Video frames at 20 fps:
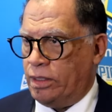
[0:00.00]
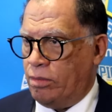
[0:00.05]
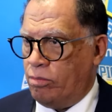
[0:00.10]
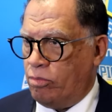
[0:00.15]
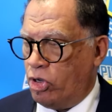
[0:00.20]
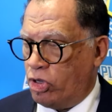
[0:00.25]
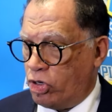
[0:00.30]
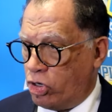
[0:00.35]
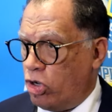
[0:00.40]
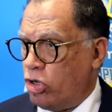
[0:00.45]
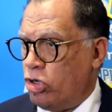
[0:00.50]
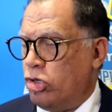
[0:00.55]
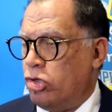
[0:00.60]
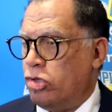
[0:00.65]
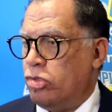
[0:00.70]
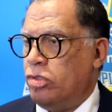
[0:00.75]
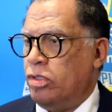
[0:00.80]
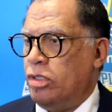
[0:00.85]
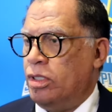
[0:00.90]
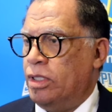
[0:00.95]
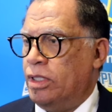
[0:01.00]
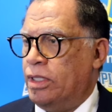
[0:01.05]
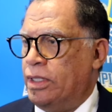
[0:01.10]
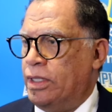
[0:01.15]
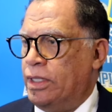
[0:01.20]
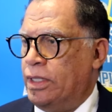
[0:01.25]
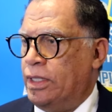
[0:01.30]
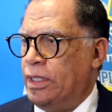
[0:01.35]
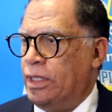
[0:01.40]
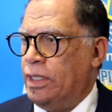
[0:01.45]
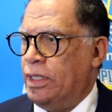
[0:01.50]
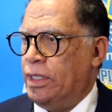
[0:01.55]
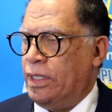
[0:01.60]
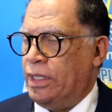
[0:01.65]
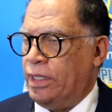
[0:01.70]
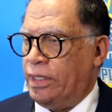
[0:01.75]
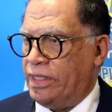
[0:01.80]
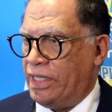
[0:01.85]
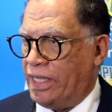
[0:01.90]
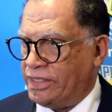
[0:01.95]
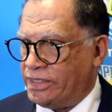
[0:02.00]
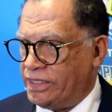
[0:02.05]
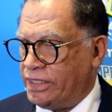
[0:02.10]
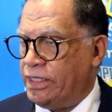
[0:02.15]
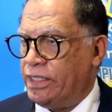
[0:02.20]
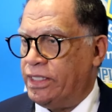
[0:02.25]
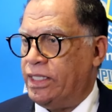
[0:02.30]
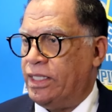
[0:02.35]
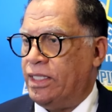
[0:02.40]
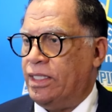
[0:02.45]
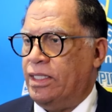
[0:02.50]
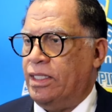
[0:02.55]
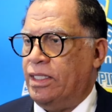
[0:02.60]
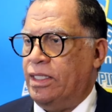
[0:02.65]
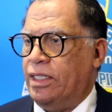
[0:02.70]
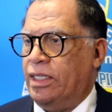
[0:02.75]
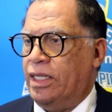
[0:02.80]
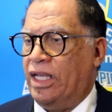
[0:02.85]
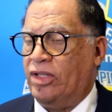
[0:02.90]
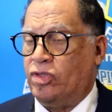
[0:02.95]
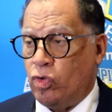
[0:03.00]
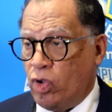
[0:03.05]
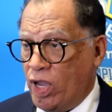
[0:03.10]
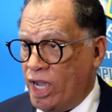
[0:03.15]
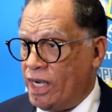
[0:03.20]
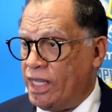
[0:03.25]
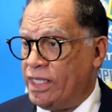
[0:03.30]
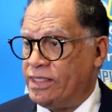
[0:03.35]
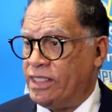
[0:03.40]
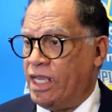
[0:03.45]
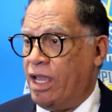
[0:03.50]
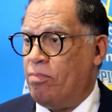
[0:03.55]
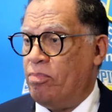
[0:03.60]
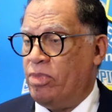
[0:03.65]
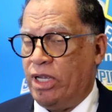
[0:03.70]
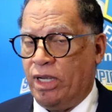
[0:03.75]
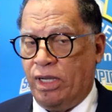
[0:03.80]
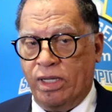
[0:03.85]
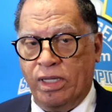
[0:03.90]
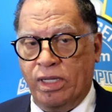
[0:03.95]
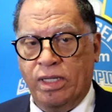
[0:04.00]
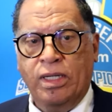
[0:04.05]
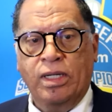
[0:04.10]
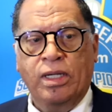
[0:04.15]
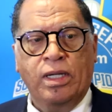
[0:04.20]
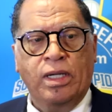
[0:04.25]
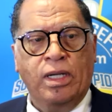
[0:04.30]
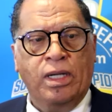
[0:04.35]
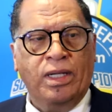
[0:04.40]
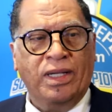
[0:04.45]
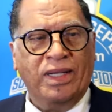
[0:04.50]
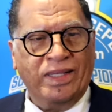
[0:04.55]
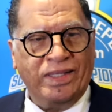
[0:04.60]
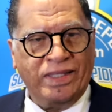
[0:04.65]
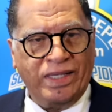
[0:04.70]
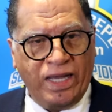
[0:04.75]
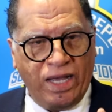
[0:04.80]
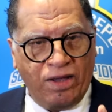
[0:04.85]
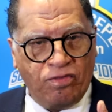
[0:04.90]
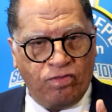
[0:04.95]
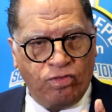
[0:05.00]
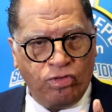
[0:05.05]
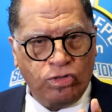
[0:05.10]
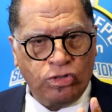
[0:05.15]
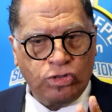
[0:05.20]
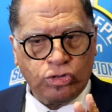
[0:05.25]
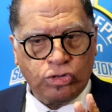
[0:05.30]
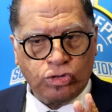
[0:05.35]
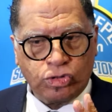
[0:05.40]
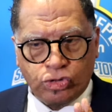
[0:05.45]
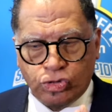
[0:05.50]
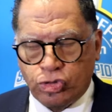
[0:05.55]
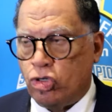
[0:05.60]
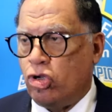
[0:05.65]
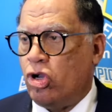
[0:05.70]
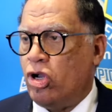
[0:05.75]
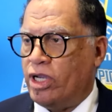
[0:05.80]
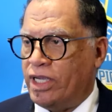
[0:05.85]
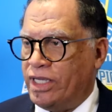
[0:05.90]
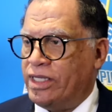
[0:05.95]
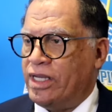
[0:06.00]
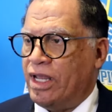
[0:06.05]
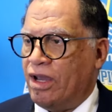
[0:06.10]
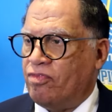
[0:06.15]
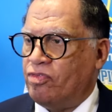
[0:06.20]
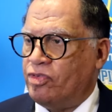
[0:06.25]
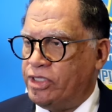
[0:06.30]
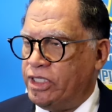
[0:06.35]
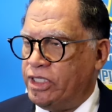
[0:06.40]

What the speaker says: Morocco, Nigeria, as well as Zambia, they have strong enough